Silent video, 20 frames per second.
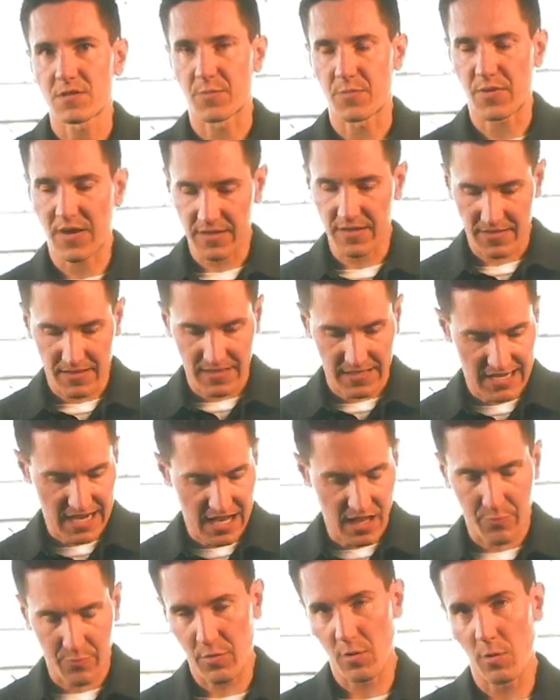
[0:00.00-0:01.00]
to paint the
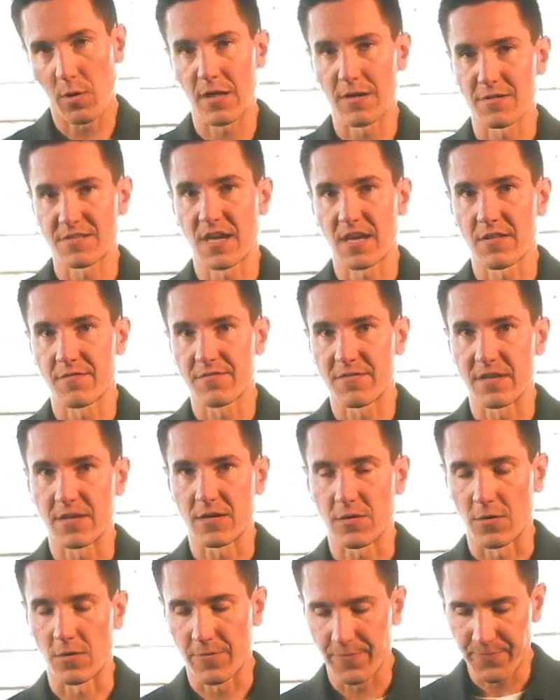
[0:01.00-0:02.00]
caliper while I was on the
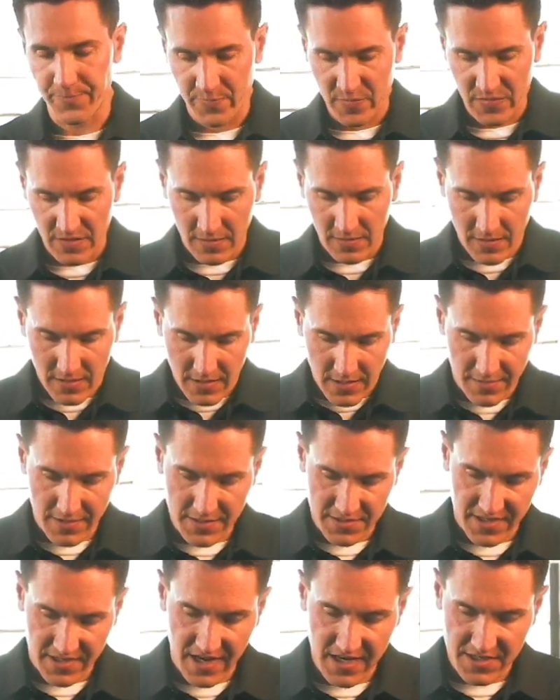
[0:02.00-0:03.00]
vehicle. In
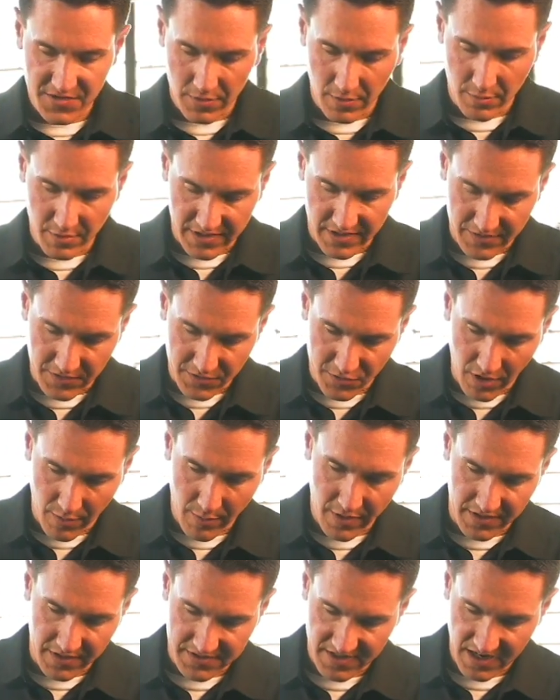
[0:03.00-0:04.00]
this case, we're able to get the drum
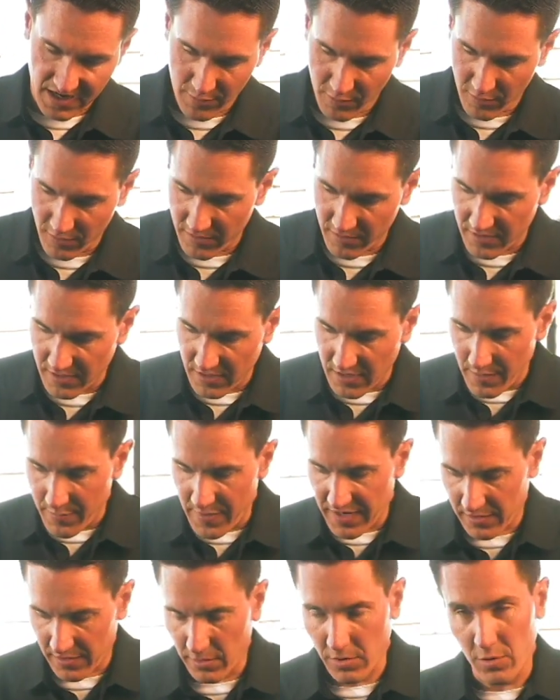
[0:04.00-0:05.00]
on the table
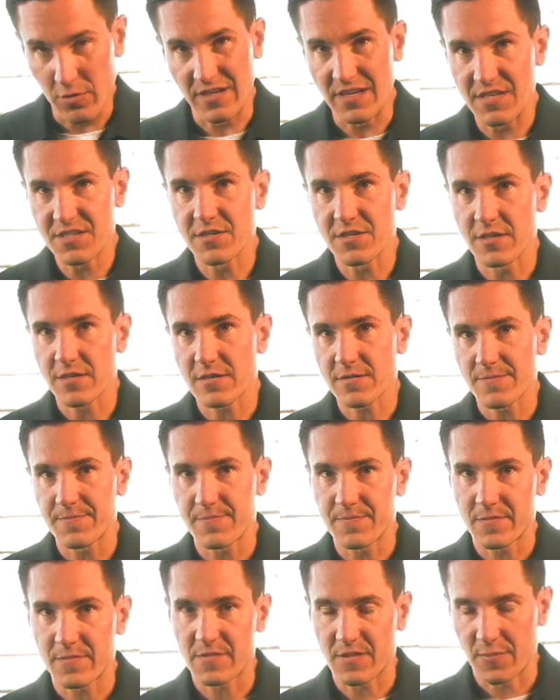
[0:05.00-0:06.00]
make it a little easier
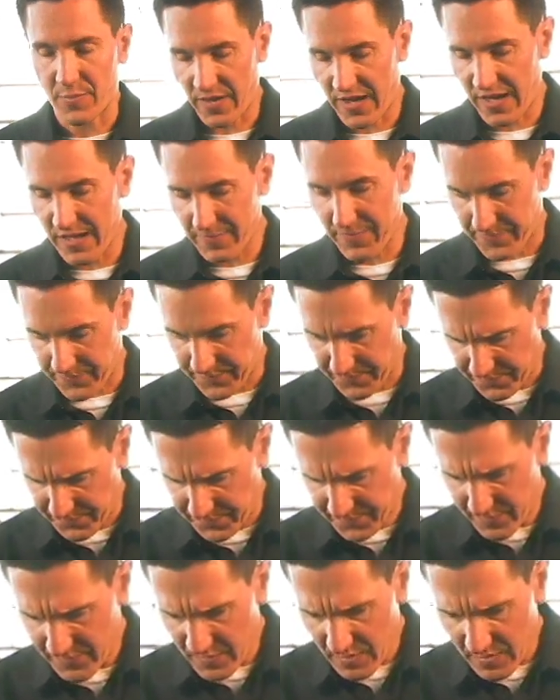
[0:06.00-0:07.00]
to paint.
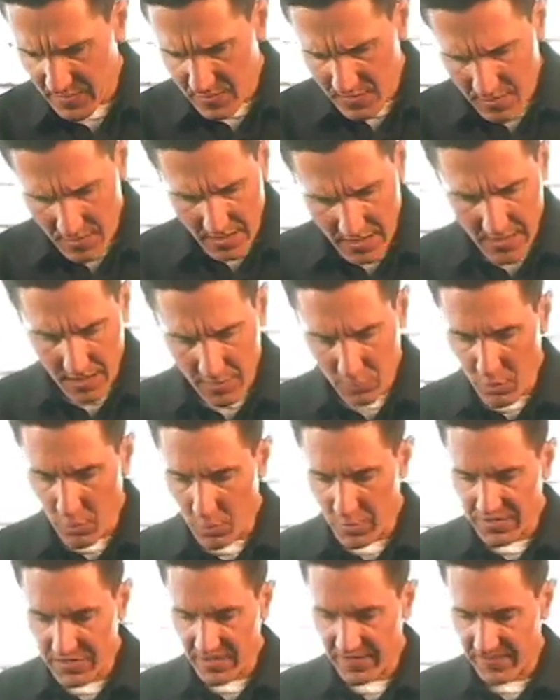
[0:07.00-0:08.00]
And what
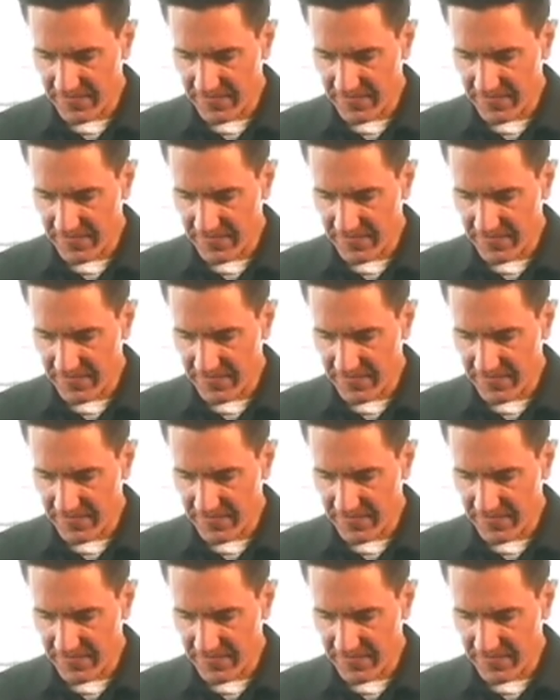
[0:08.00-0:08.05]
we did